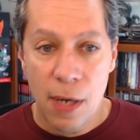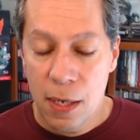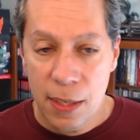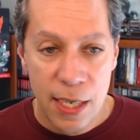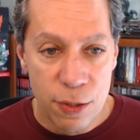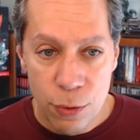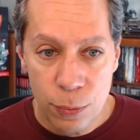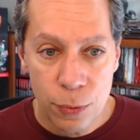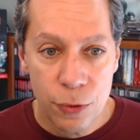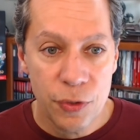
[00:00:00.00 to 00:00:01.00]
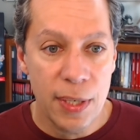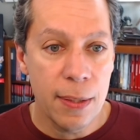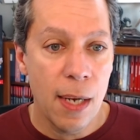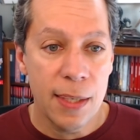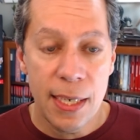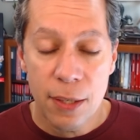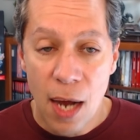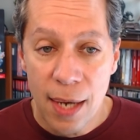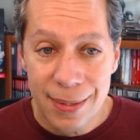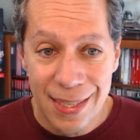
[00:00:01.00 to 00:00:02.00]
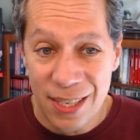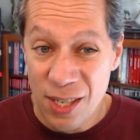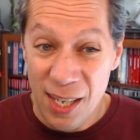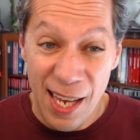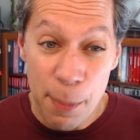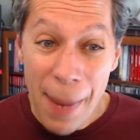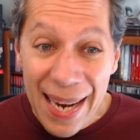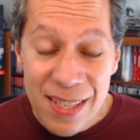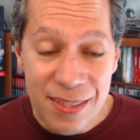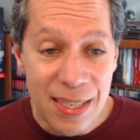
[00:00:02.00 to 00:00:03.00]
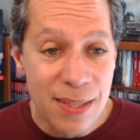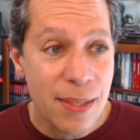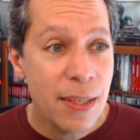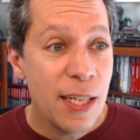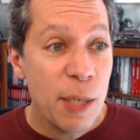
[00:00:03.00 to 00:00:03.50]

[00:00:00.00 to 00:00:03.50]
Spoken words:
online tools and online content and online magazines,